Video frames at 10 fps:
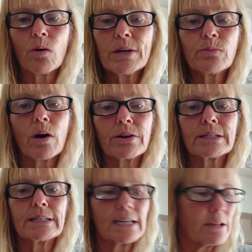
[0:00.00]
Always water
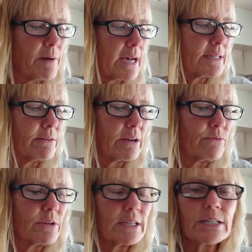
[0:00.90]
is going to take the path of
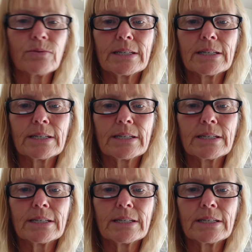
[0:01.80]
least